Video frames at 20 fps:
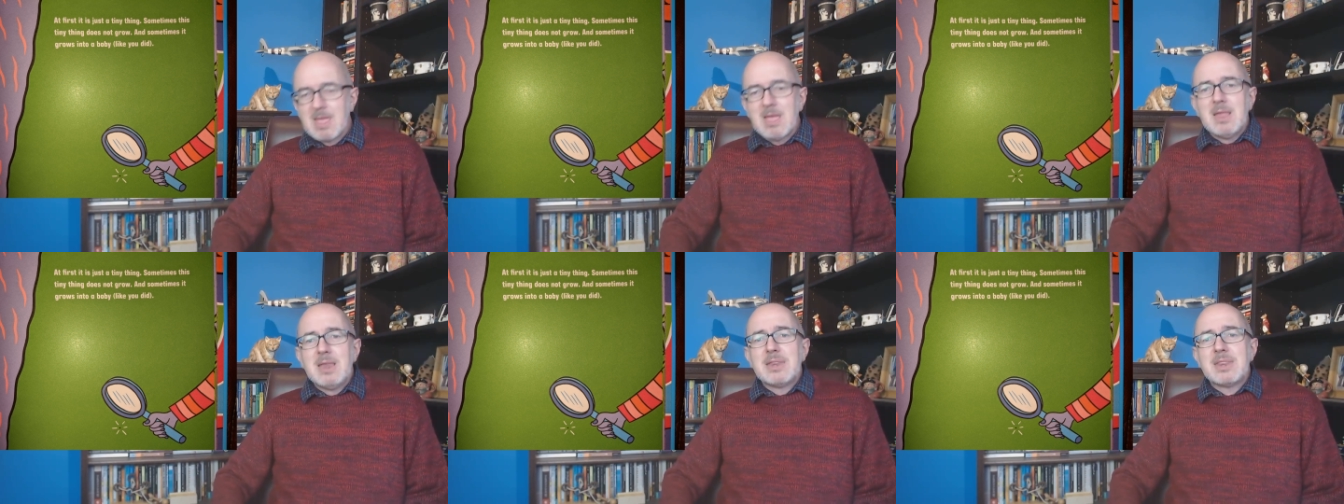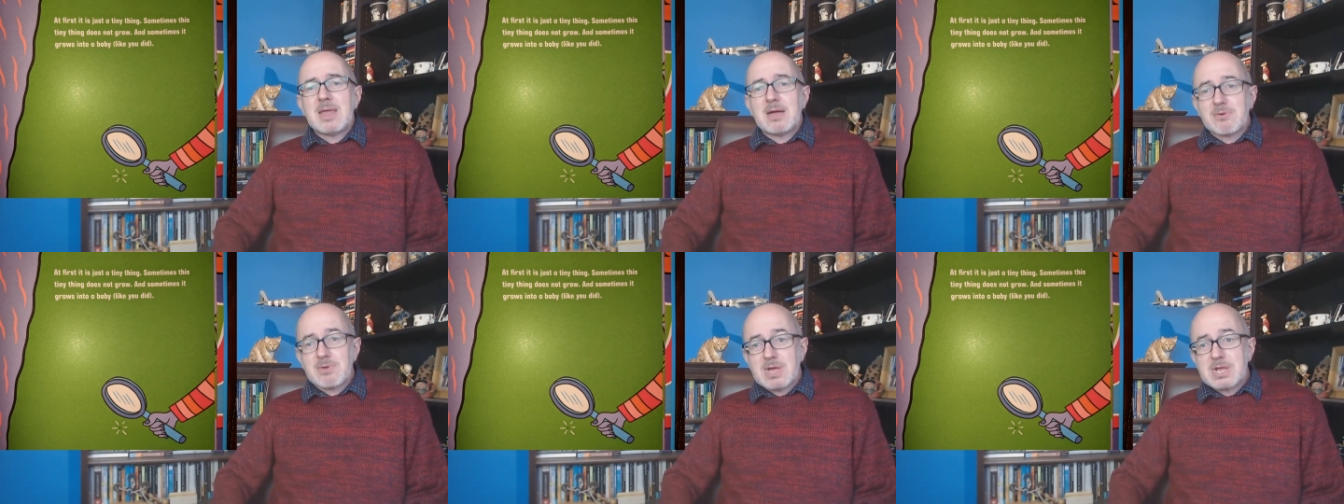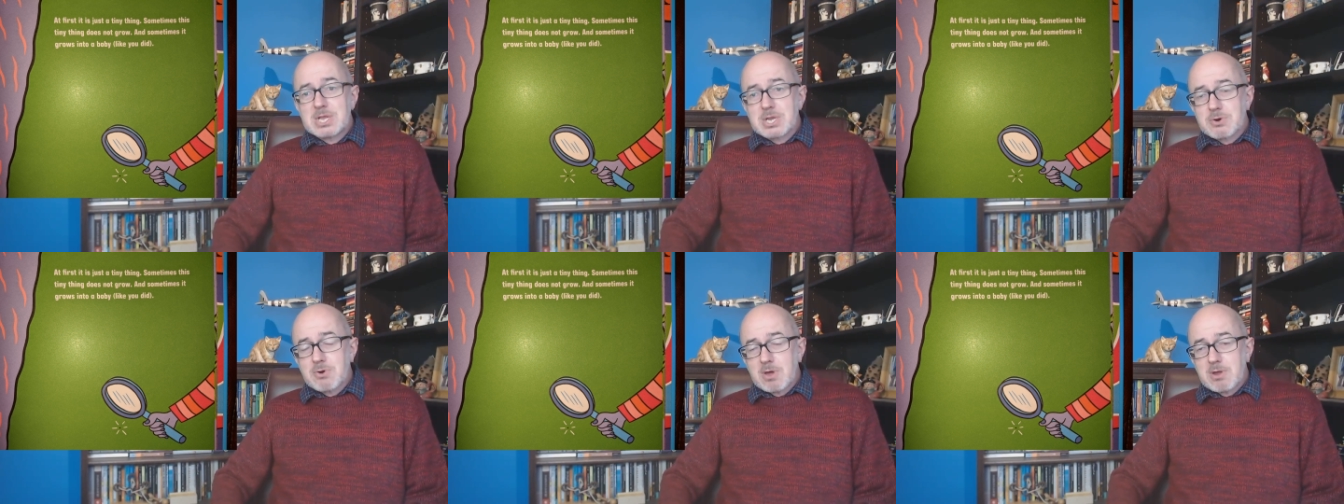Now
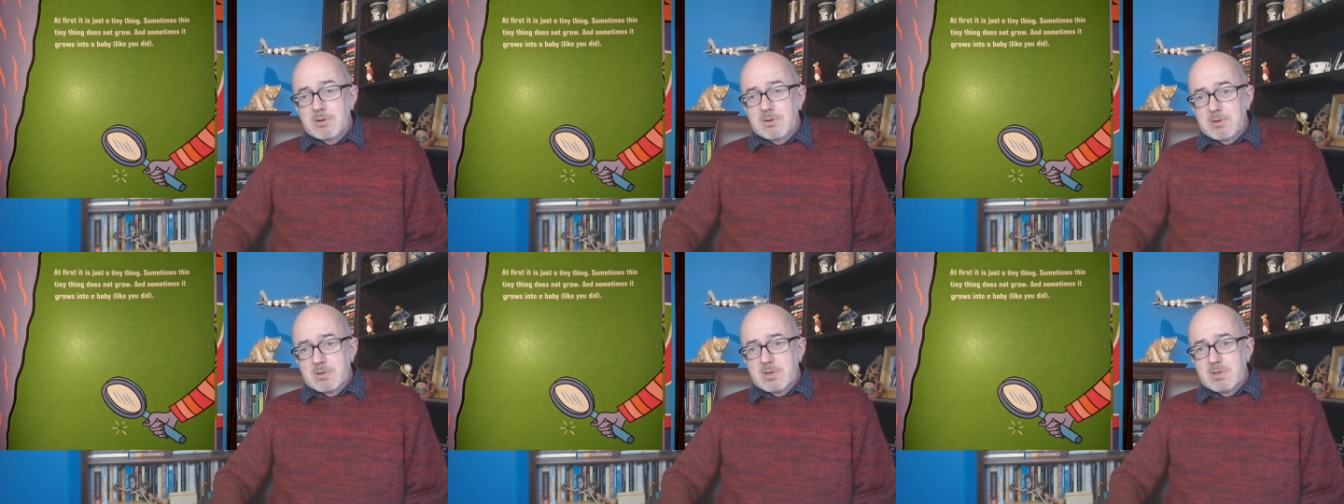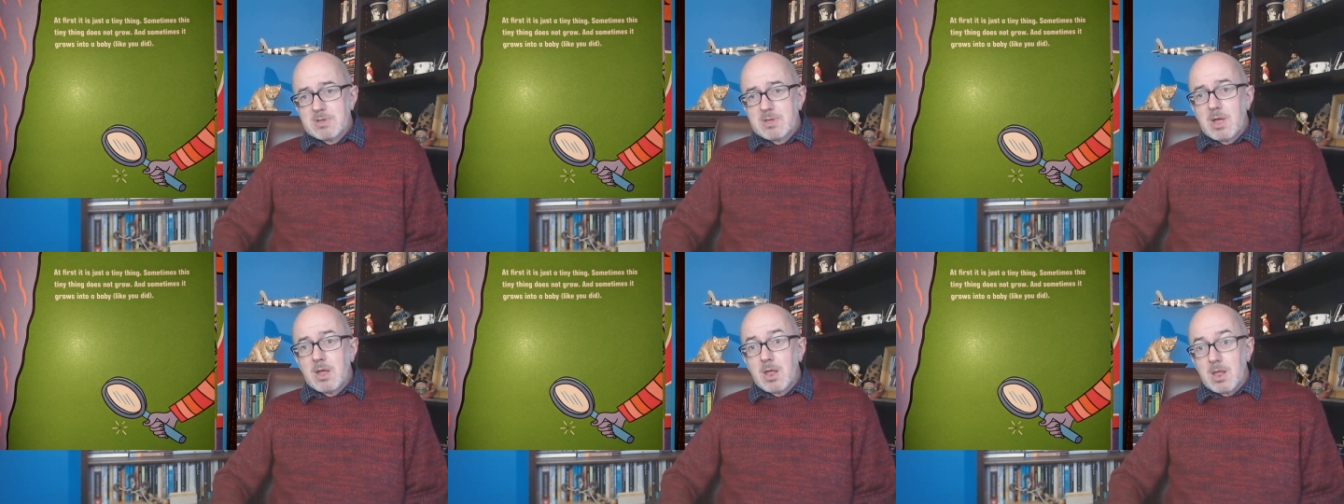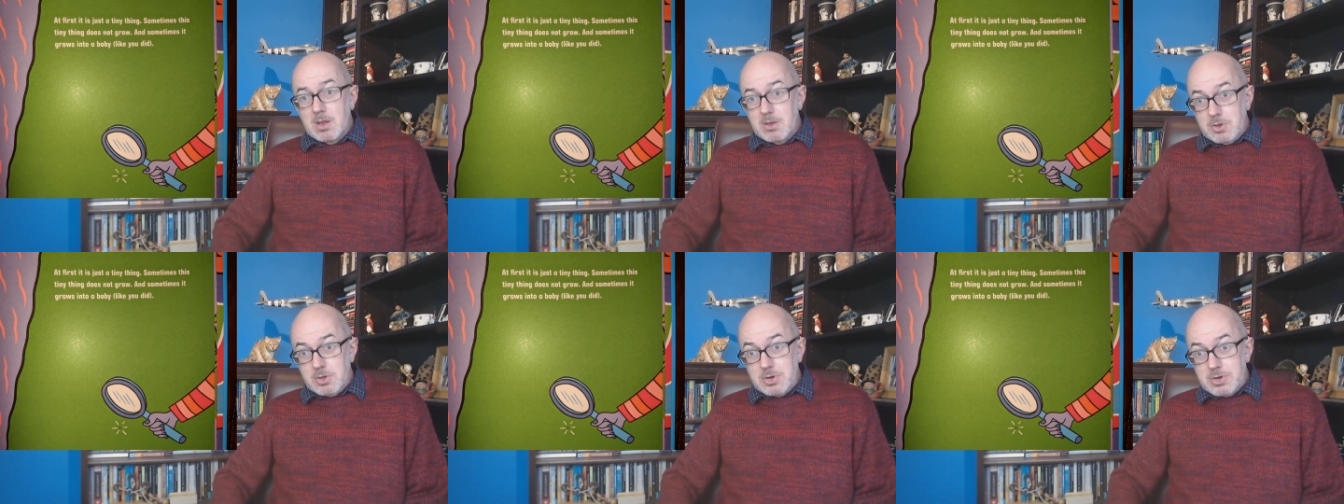later on,
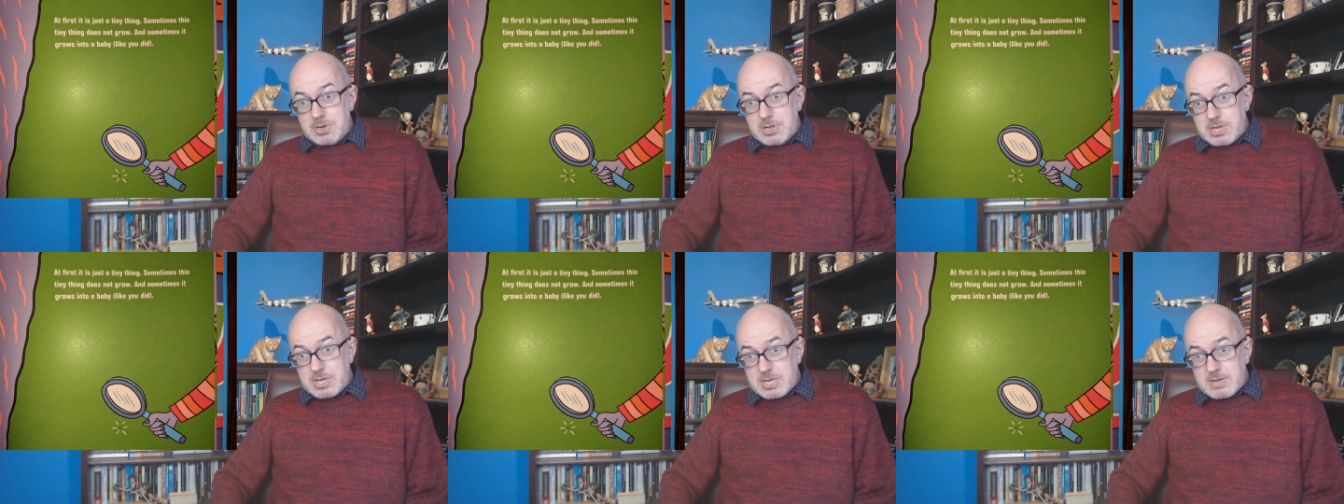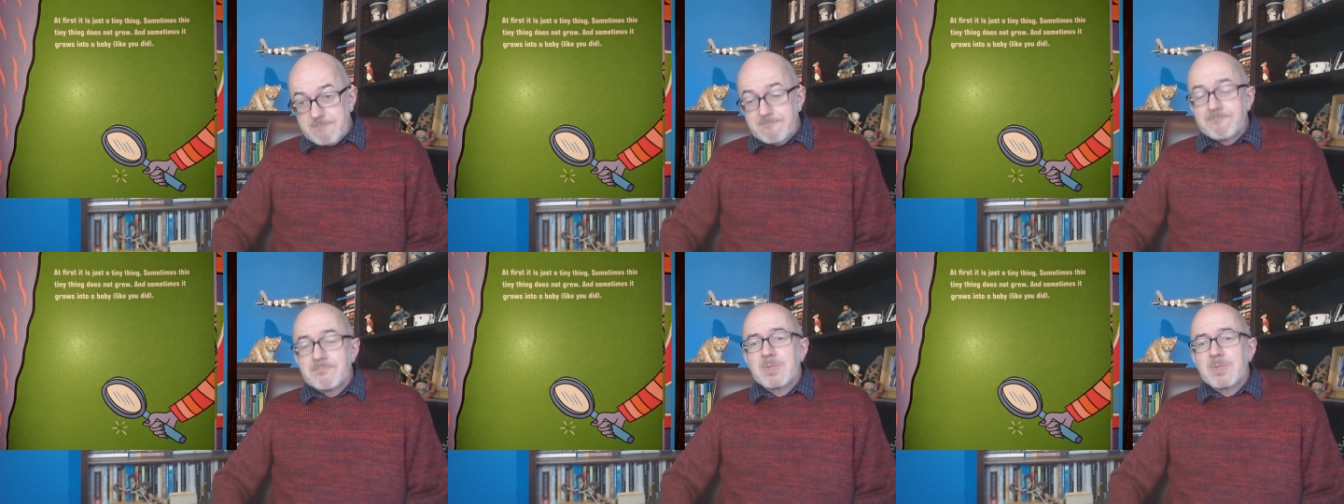learners,